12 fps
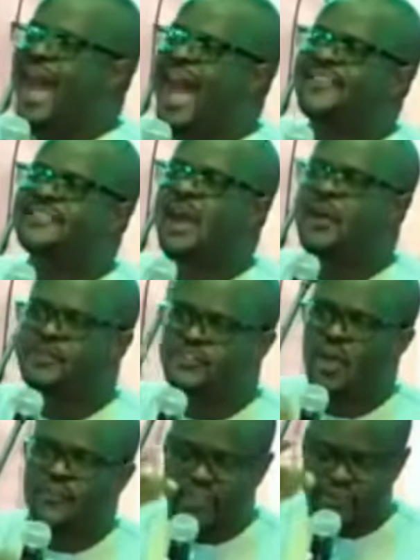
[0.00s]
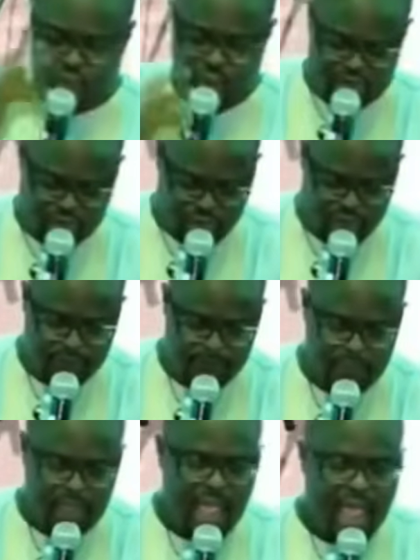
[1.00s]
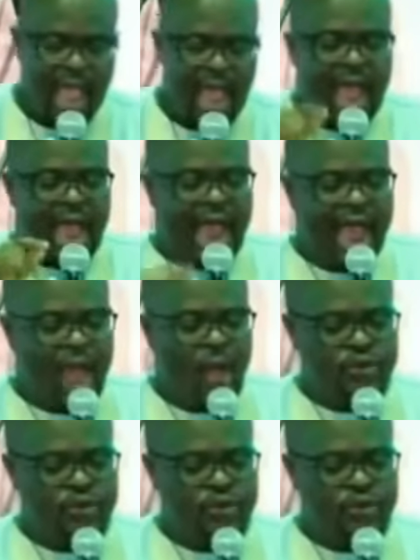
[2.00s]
ourselves this question: how did